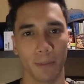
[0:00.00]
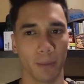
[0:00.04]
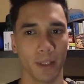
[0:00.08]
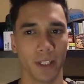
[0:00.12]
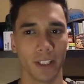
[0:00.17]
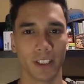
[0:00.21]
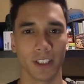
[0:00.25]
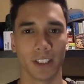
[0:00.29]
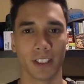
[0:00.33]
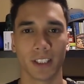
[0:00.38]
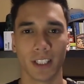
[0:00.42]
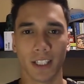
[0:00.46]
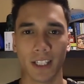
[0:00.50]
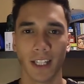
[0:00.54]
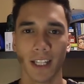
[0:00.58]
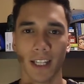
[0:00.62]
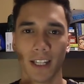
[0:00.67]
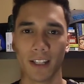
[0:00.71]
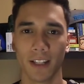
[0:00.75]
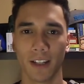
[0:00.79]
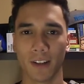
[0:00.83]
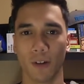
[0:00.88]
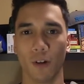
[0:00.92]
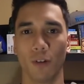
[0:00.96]
but it just,
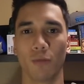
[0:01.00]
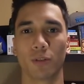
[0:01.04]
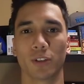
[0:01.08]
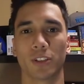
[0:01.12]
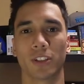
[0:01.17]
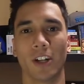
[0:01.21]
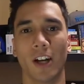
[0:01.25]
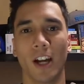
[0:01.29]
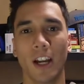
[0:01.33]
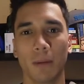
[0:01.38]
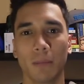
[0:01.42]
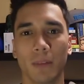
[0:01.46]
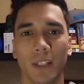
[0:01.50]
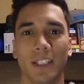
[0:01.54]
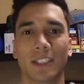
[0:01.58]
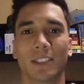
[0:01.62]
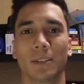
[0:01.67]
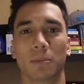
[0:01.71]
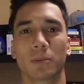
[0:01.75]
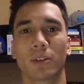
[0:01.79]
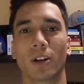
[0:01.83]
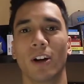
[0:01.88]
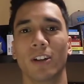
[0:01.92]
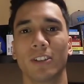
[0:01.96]
over time, like
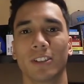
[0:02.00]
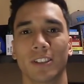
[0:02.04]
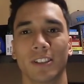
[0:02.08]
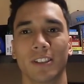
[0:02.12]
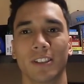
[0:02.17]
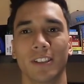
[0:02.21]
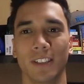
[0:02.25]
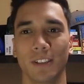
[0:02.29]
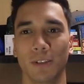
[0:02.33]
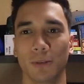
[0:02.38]
subconsciously,